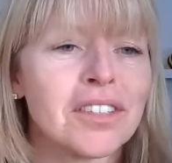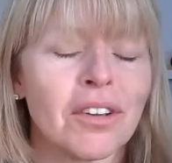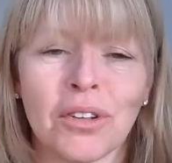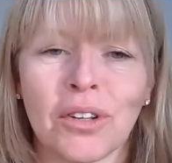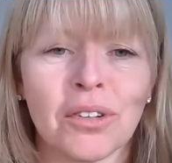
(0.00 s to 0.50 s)

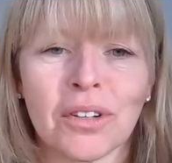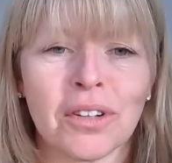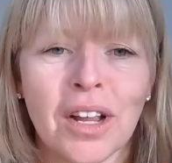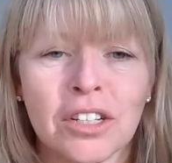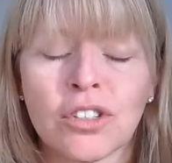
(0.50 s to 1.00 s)
So you
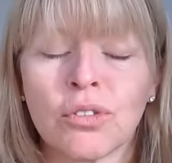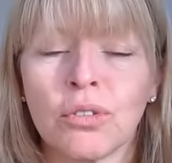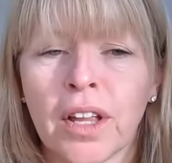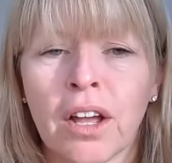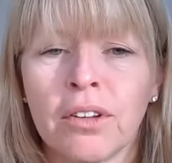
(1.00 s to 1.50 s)
can
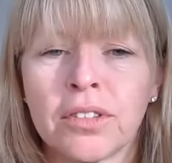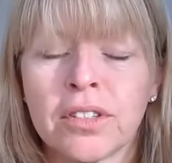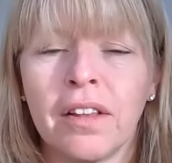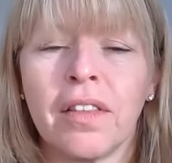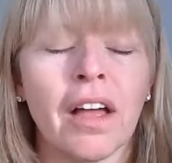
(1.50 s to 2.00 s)
install those,
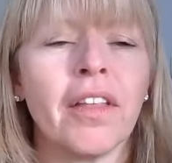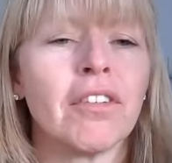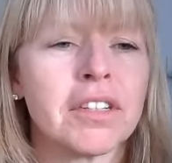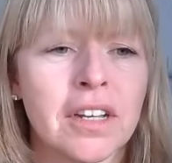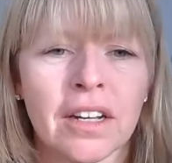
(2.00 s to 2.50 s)
and, and
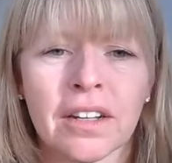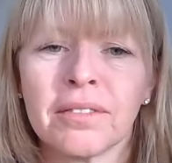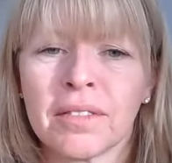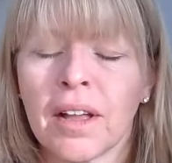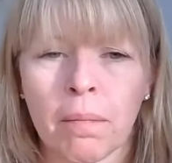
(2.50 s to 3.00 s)
there is a,
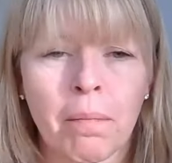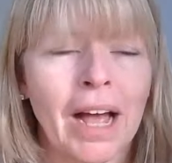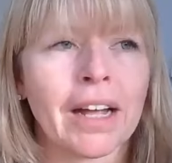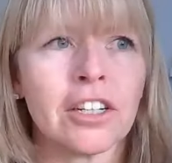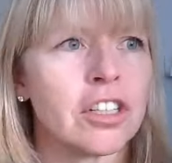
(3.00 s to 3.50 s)
a
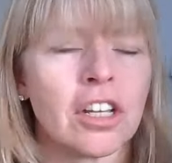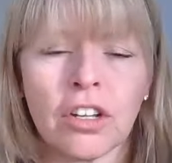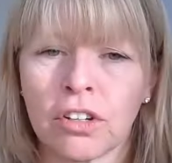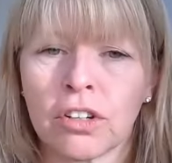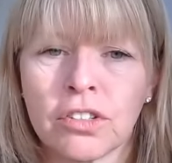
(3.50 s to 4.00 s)
package that
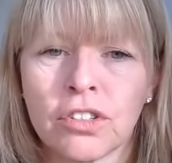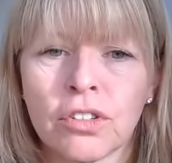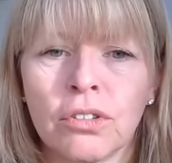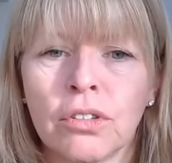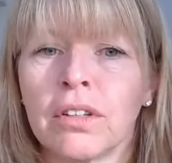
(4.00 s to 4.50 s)
you can
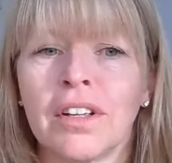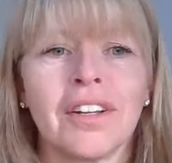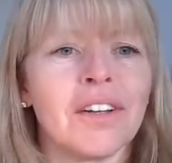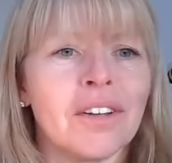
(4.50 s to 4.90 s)
install